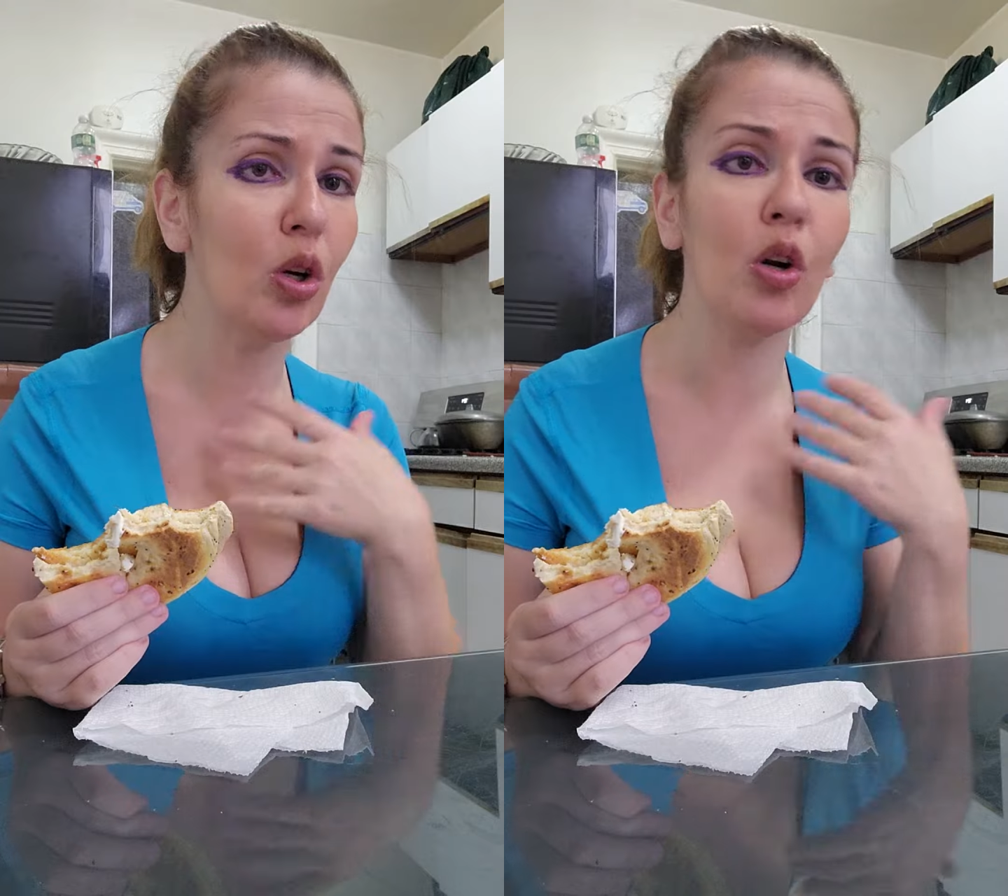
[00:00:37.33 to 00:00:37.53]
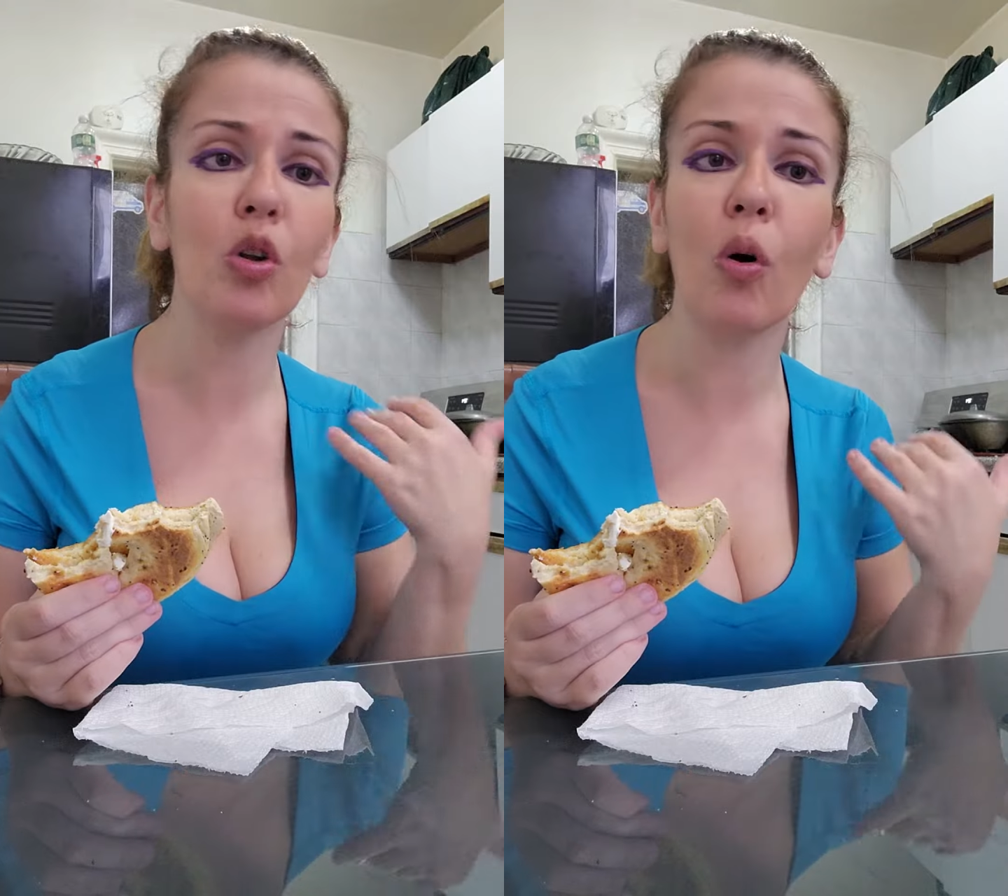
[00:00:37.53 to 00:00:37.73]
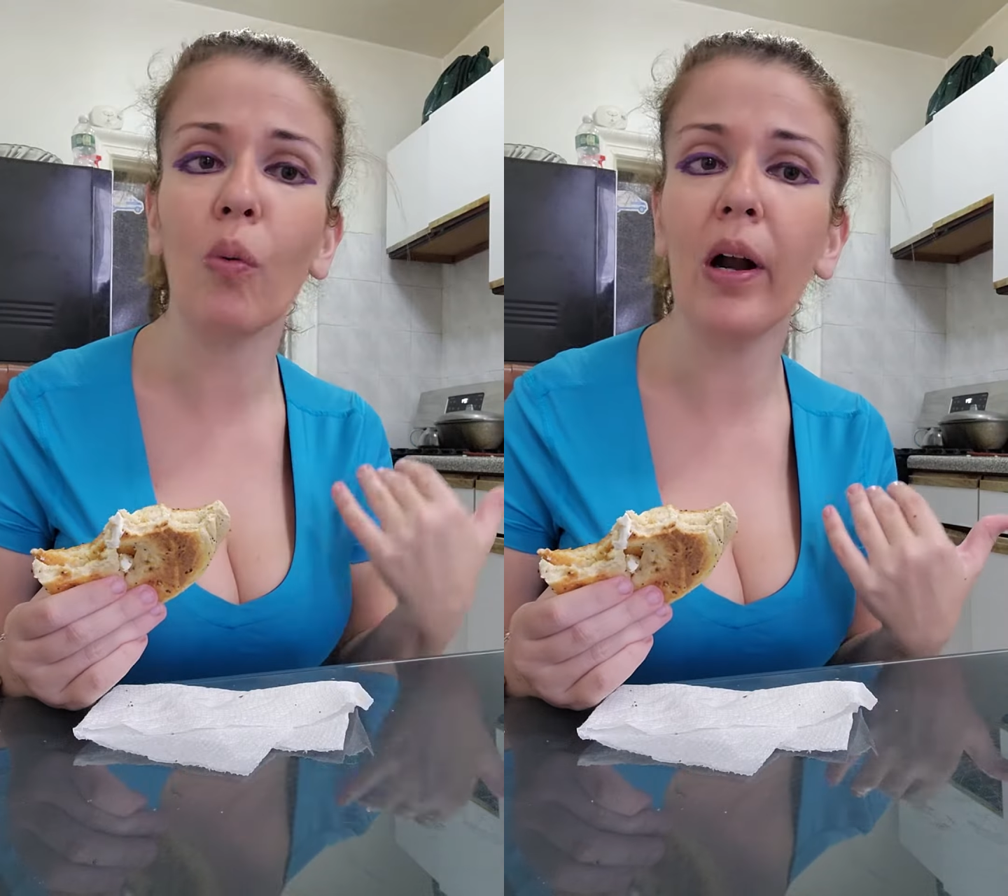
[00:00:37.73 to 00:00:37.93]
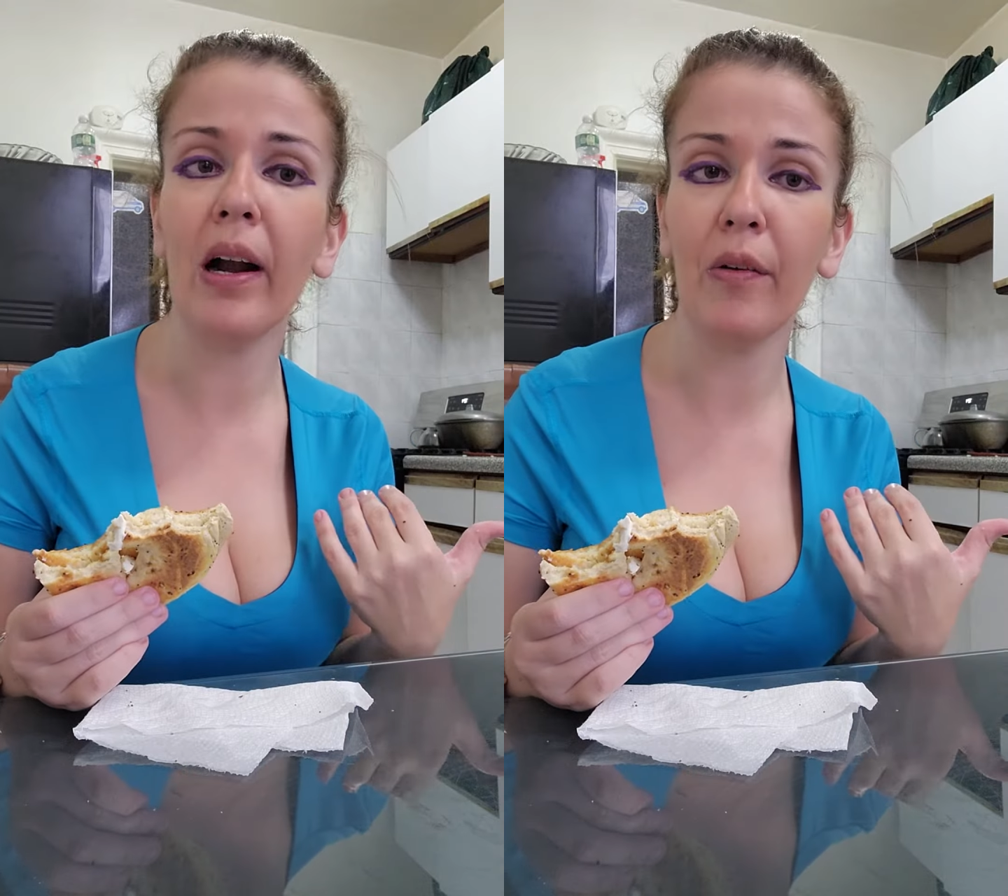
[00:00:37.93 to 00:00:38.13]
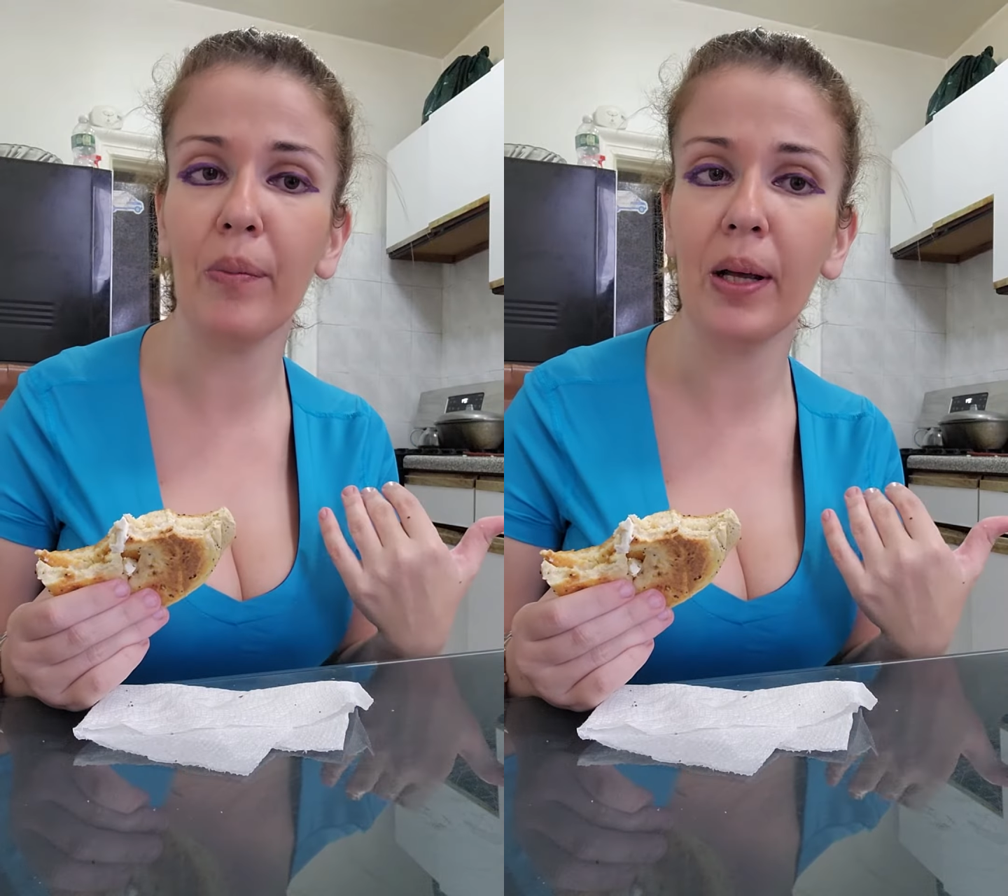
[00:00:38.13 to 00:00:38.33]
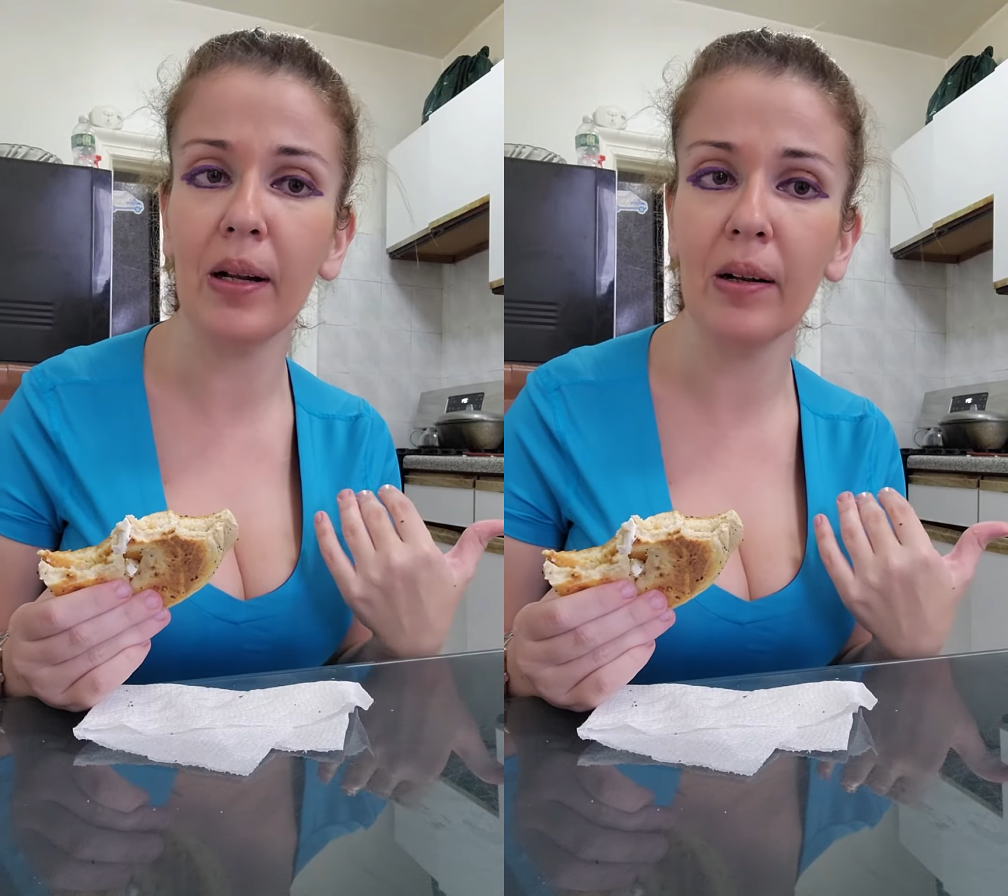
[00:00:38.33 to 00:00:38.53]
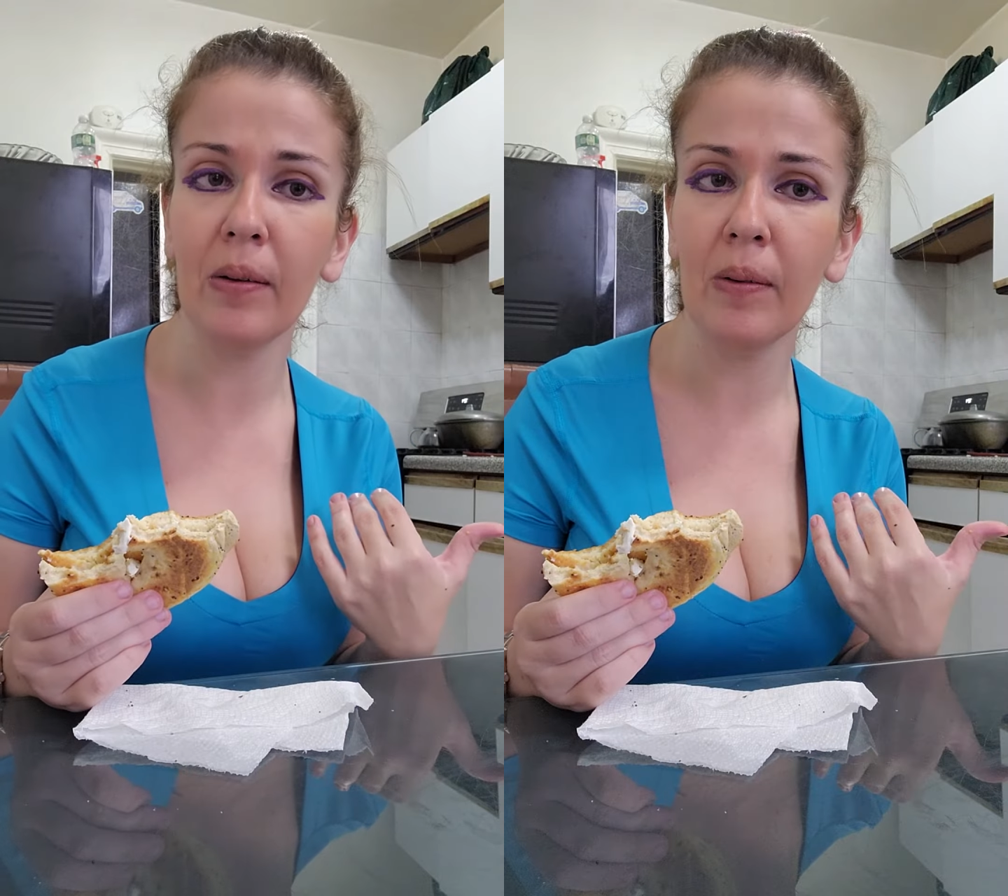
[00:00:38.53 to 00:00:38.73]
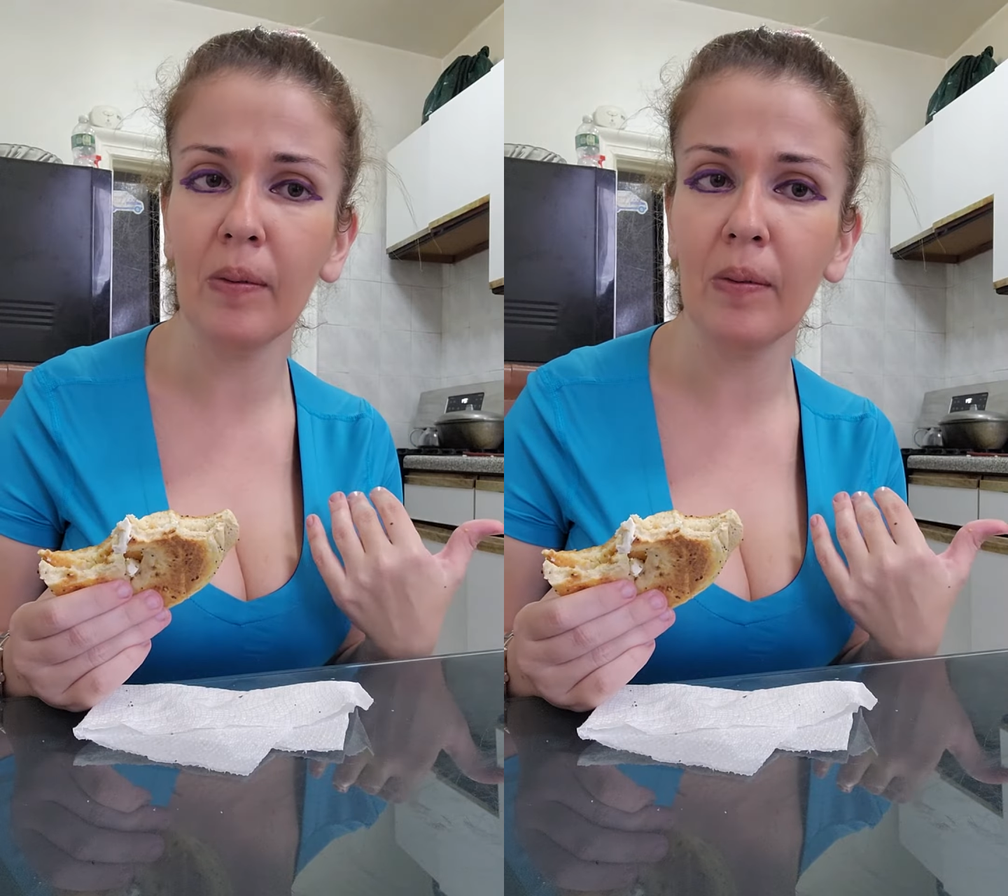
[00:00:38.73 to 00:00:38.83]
You don't know where I've been.